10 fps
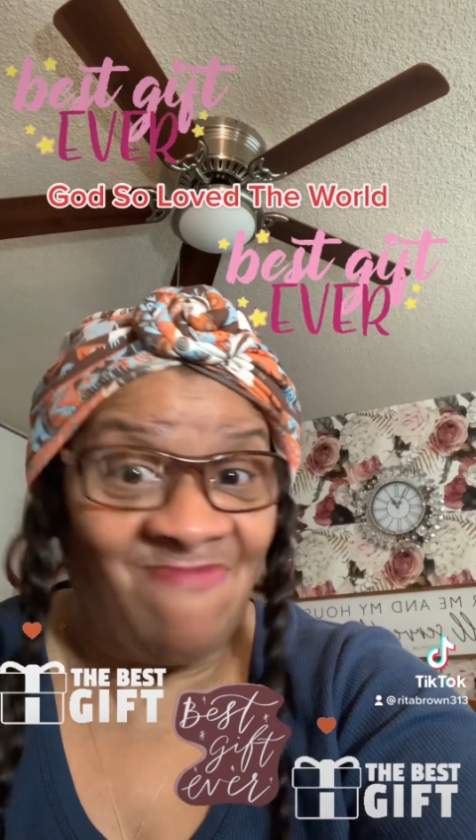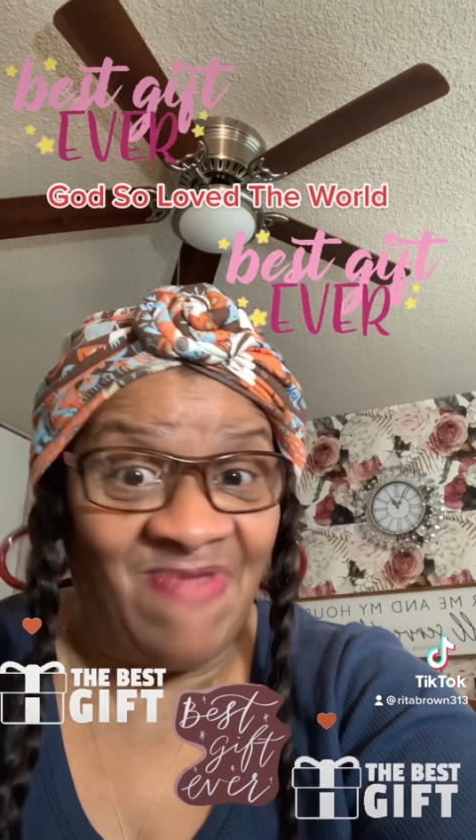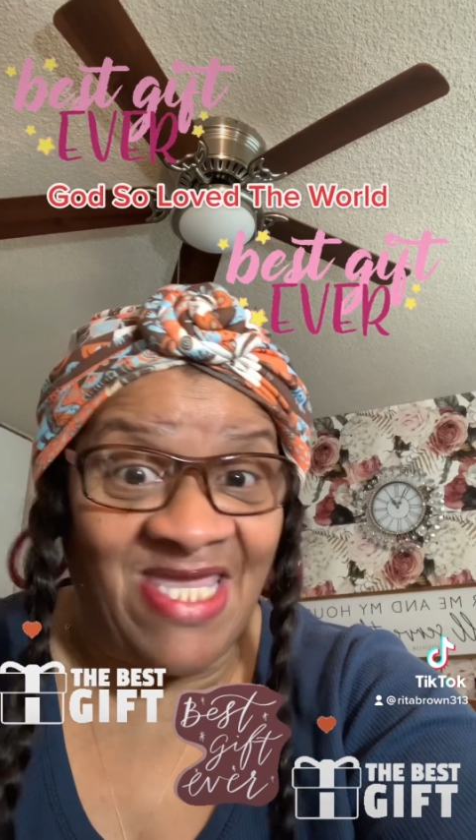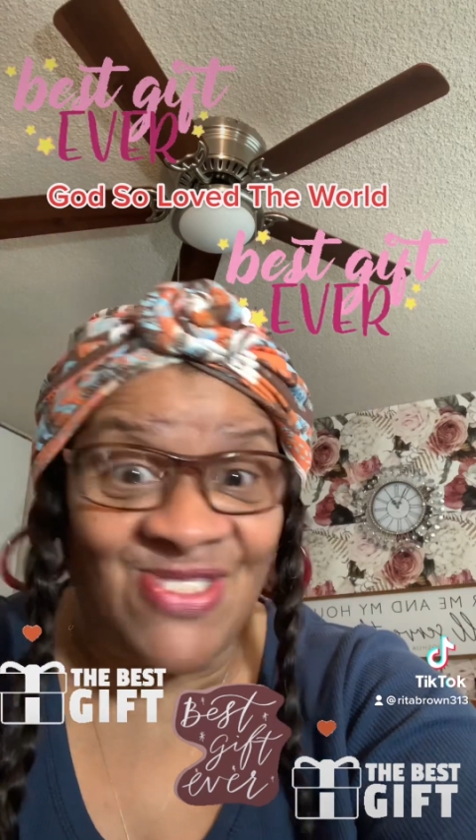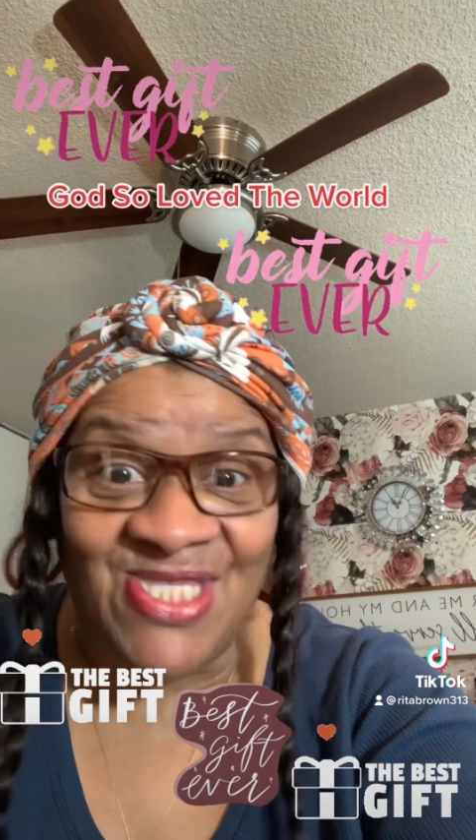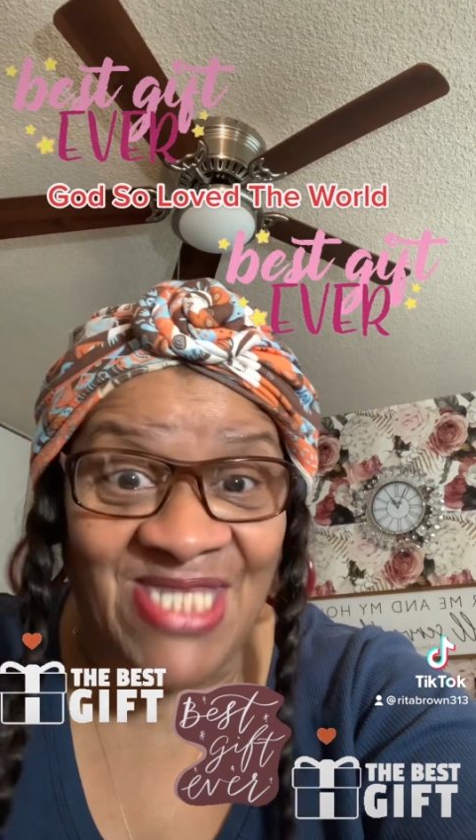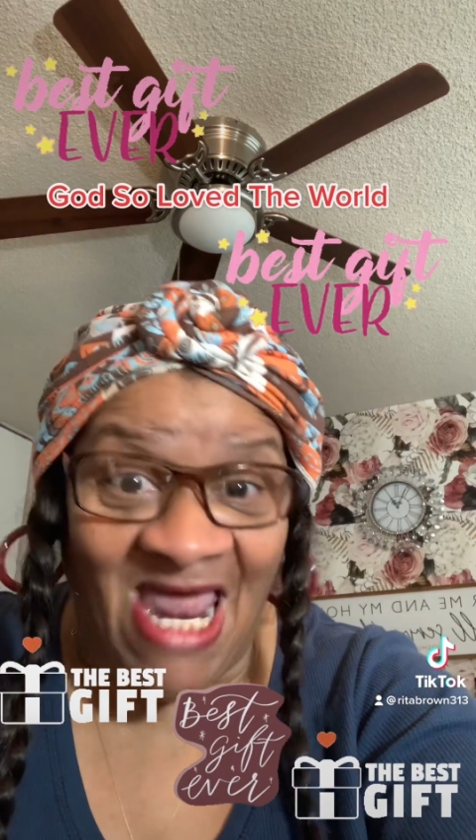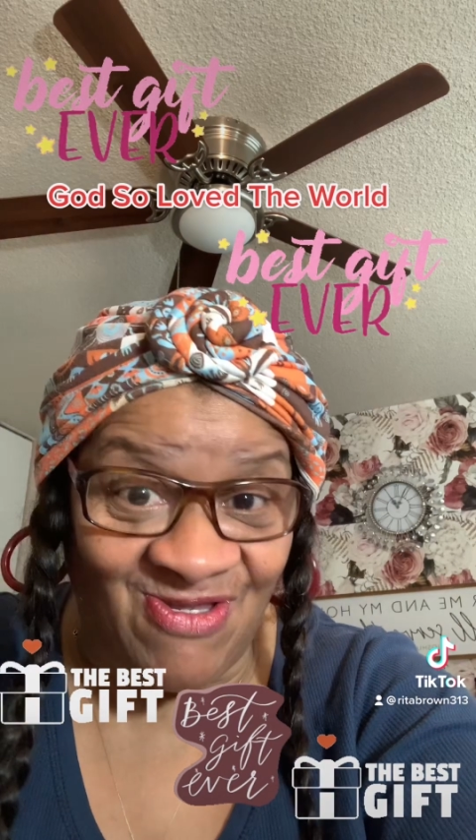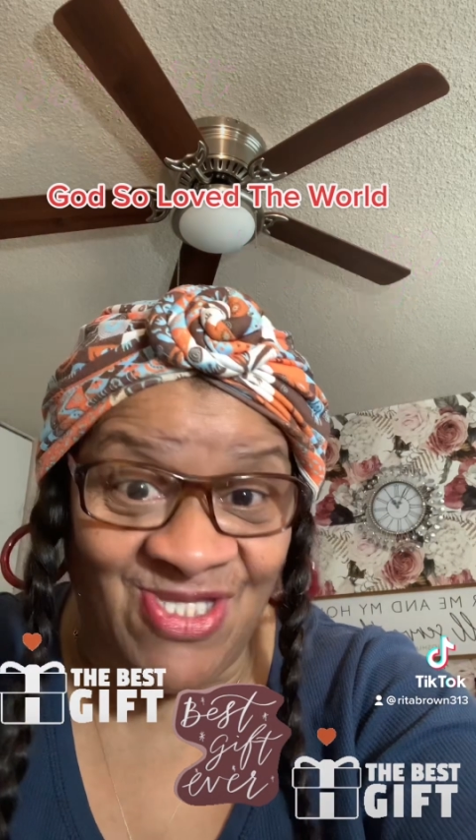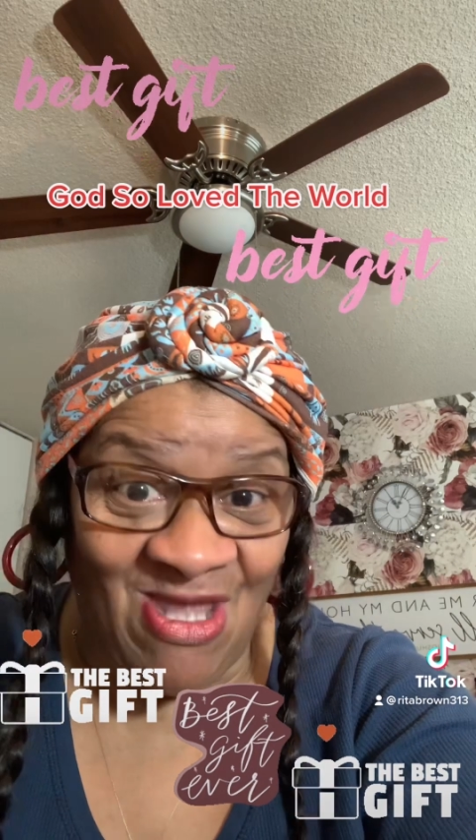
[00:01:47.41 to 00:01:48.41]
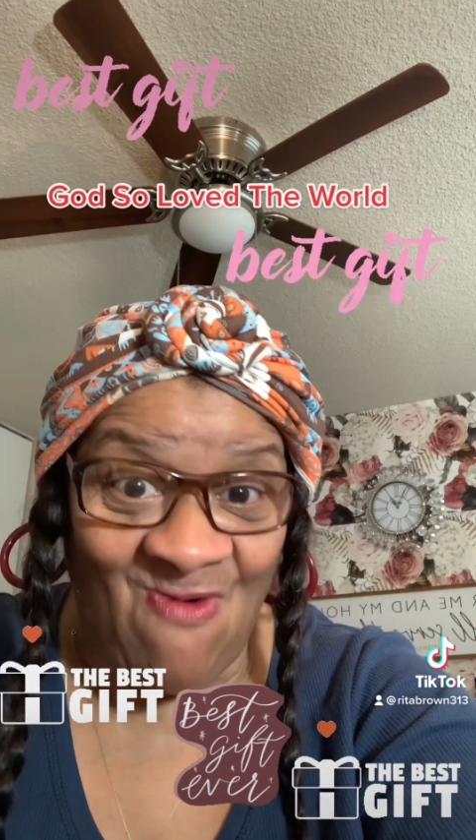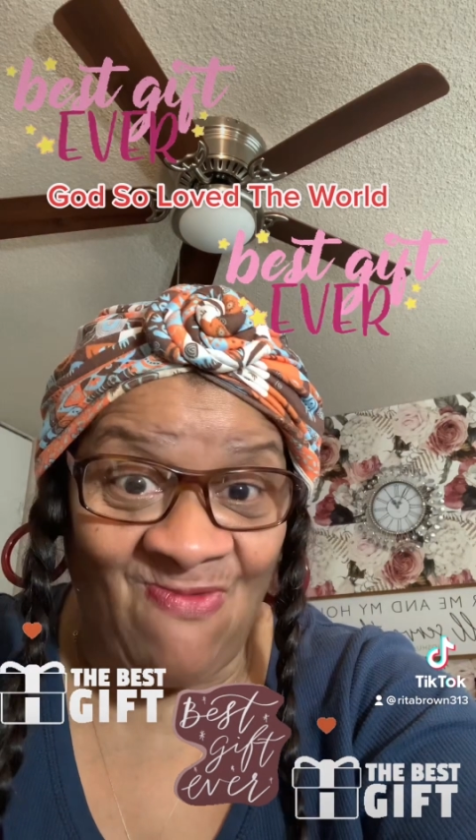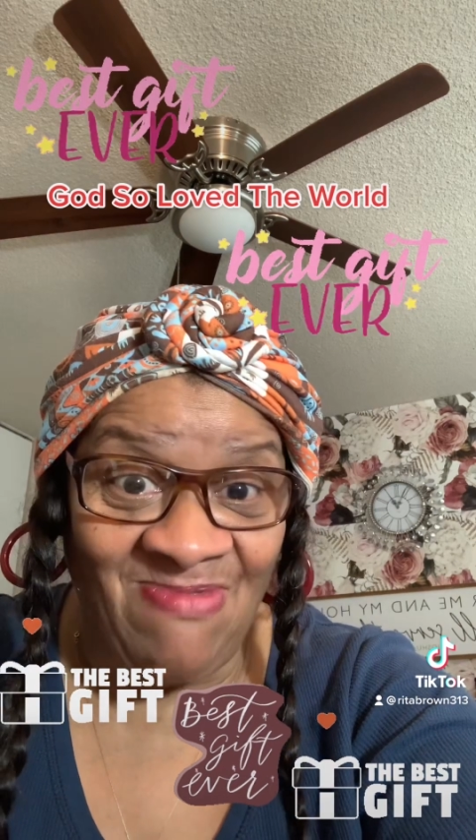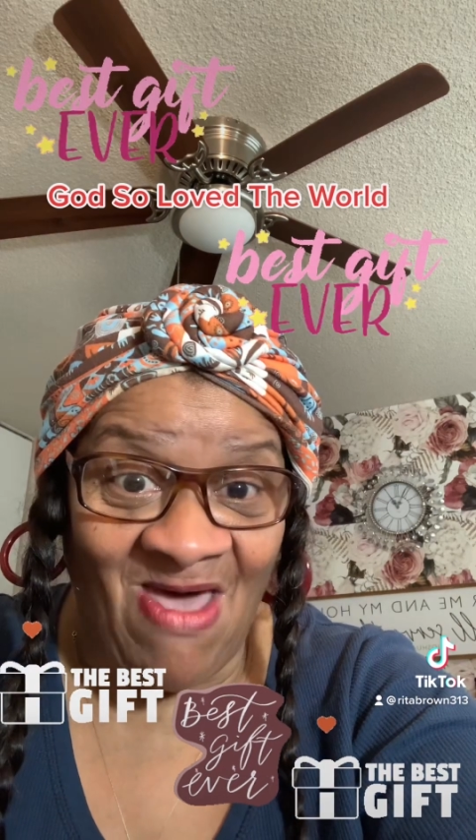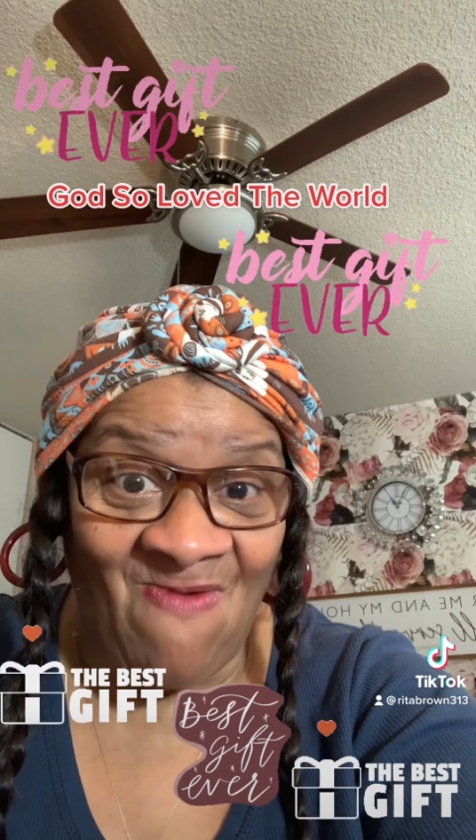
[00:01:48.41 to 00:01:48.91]
because it's not so.
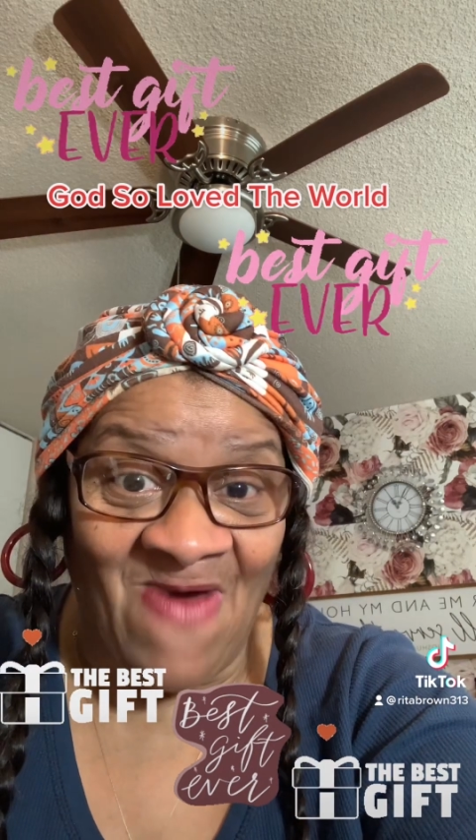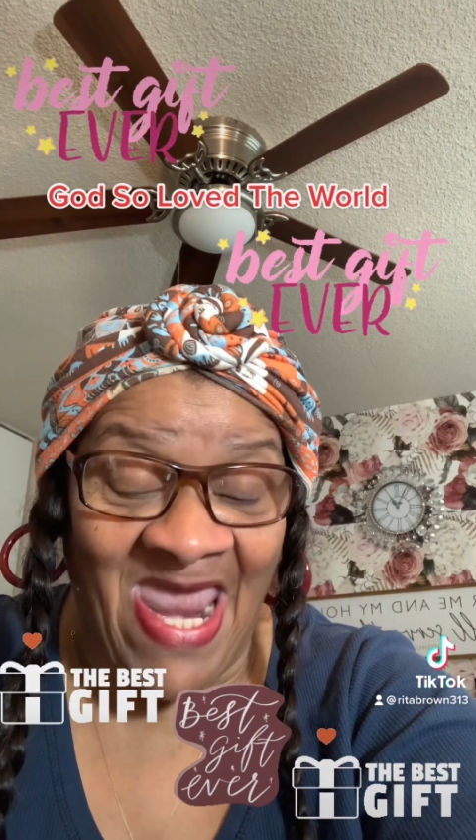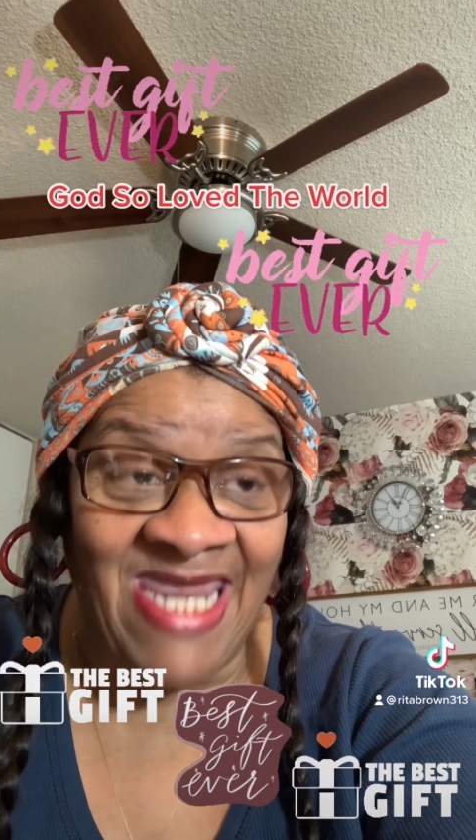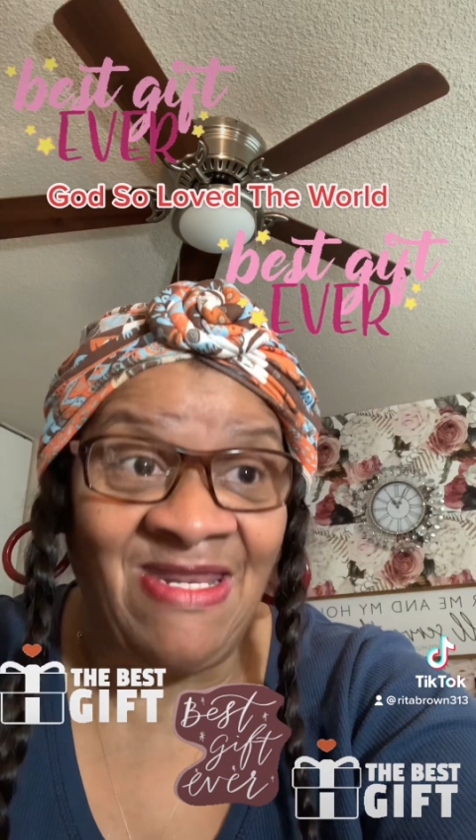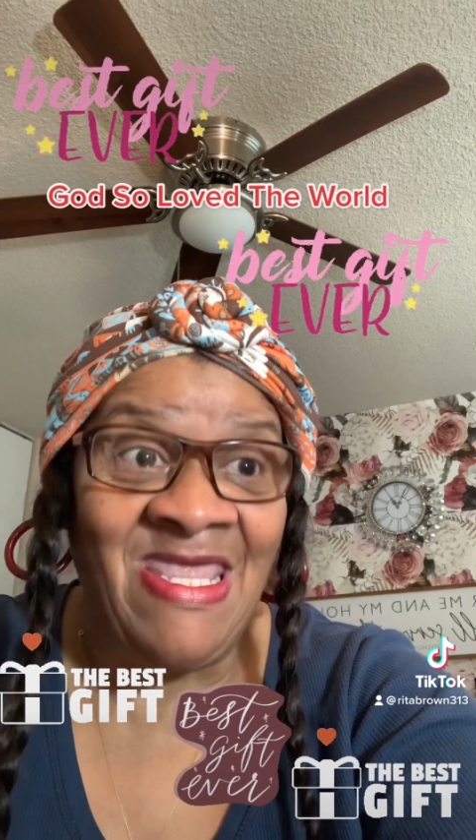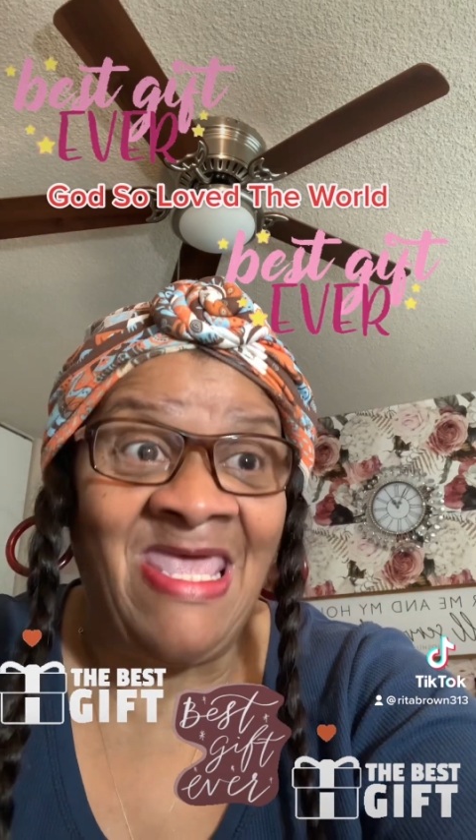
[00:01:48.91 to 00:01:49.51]
All right.